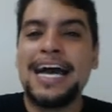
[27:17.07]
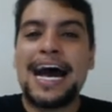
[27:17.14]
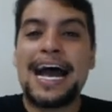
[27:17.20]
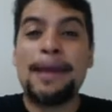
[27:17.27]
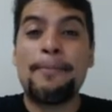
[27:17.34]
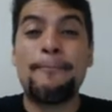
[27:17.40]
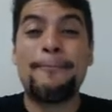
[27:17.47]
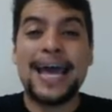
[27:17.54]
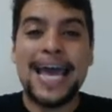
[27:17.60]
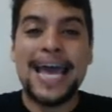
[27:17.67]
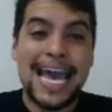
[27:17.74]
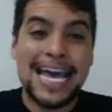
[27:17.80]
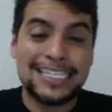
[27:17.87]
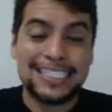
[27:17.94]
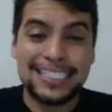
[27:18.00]
I
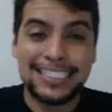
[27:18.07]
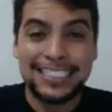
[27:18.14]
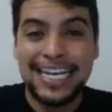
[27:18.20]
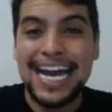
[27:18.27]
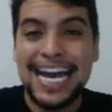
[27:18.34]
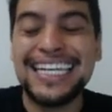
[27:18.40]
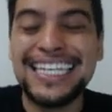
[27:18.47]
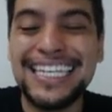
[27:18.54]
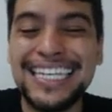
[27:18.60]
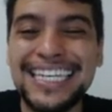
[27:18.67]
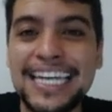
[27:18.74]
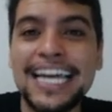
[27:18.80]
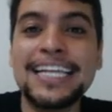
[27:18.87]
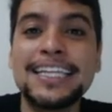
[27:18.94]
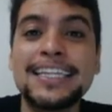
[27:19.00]
passed. I
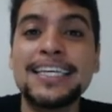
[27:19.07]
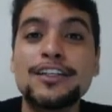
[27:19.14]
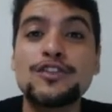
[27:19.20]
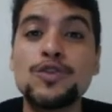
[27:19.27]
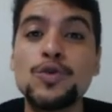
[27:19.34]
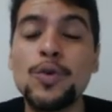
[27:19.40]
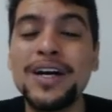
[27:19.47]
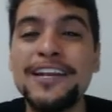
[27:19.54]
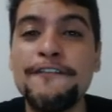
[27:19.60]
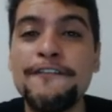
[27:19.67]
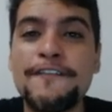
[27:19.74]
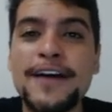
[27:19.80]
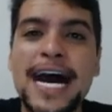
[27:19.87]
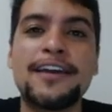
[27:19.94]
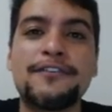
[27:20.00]
needed, I think,
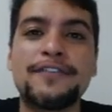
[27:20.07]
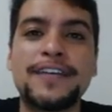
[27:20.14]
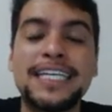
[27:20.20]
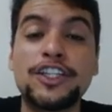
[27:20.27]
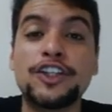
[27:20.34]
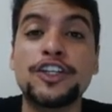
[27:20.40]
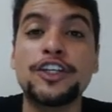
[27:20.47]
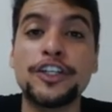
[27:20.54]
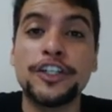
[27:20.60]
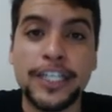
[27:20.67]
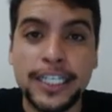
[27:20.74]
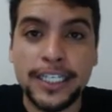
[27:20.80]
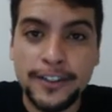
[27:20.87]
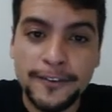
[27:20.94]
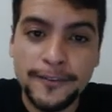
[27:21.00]
25 in
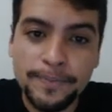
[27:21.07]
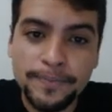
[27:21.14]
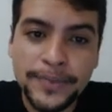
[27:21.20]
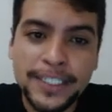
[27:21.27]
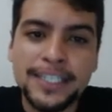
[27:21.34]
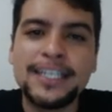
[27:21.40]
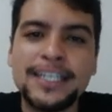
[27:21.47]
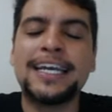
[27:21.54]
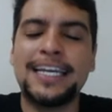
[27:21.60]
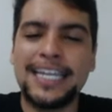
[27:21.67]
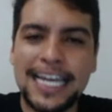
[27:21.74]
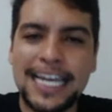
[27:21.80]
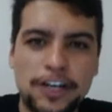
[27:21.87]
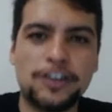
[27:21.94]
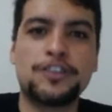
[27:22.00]
30.
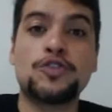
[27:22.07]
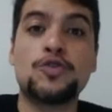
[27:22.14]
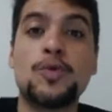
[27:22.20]
And I got